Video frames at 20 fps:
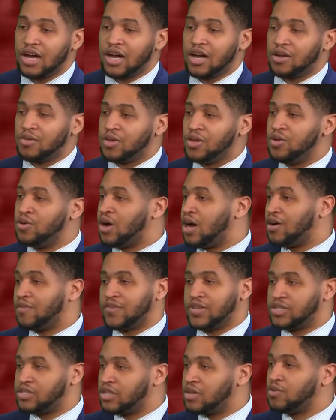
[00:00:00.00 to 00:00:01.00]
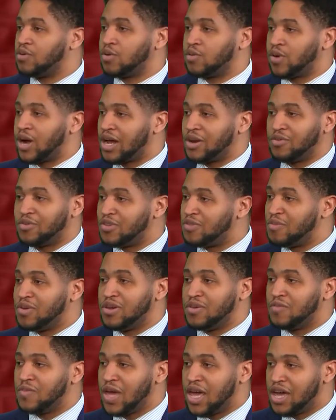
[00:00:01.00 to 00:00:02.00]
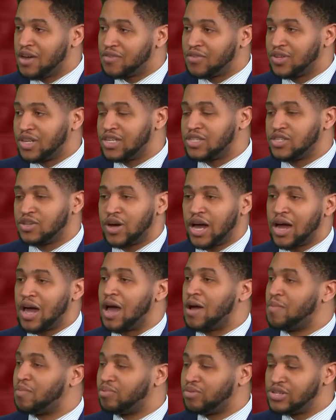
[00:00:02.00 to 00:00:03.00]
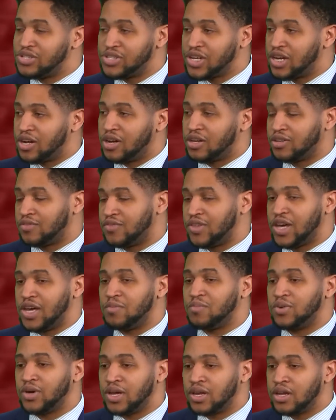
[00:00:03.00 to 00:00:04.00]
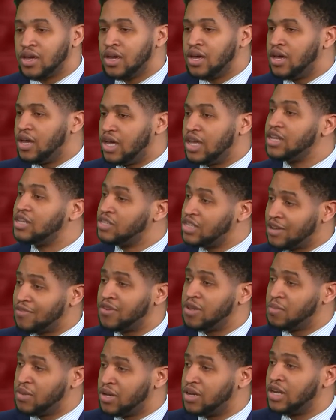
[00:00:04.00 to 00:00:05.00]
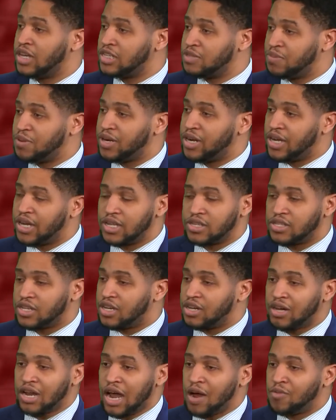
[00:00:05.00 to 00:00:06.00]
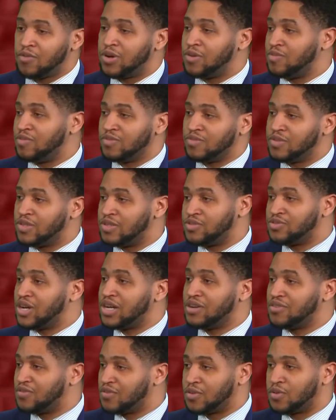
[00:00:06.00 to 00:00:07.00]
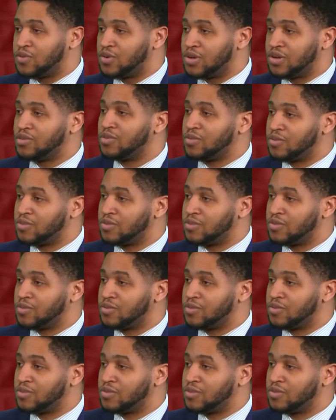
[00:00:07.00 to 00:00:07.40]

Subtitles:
You obviously were riding with me heavily, so I appreciate all of that, but it's definitely been an experience, and I wouldn't trade it for the world.